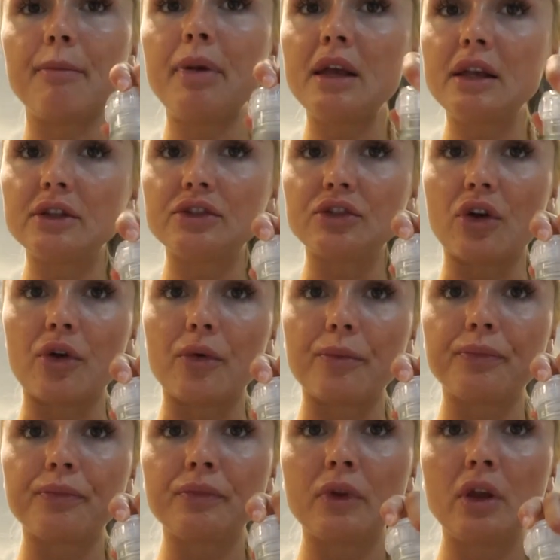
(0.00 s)
pink
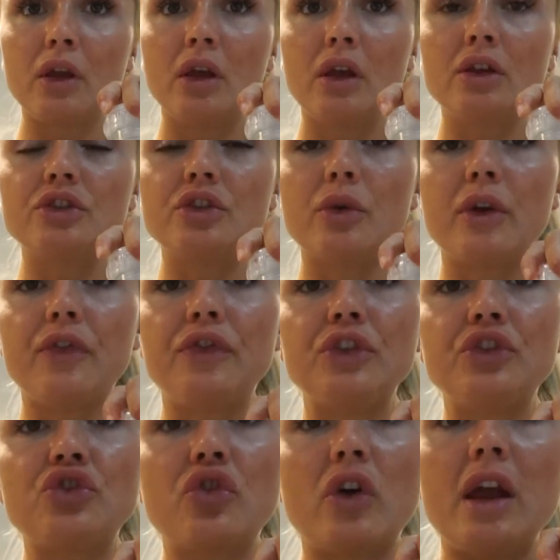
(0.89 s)
salt. So if
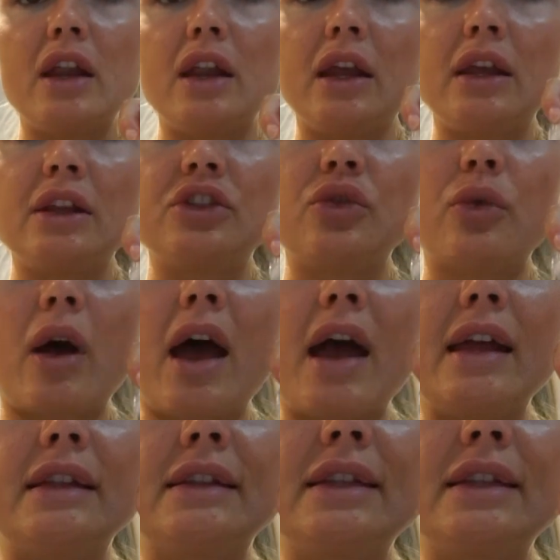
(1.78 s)
you're training to a high